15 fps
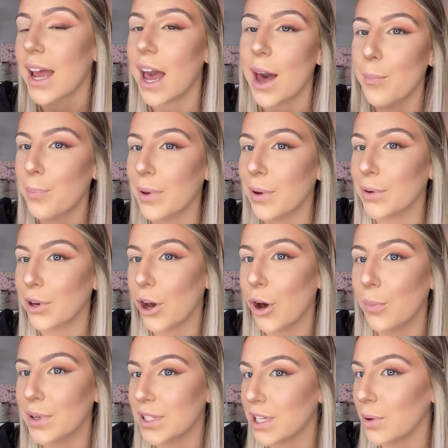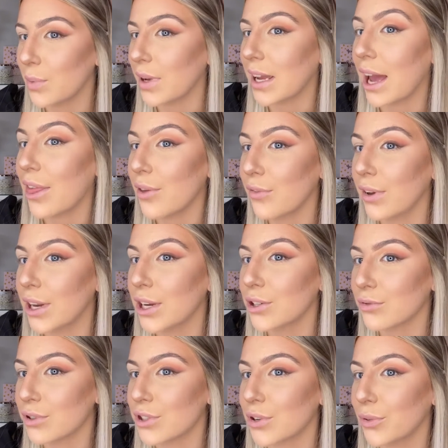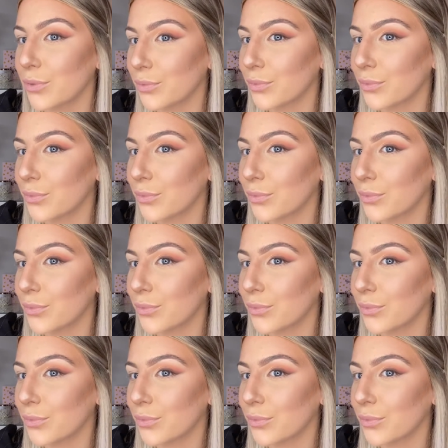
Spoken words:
and build it up until we get the finished result.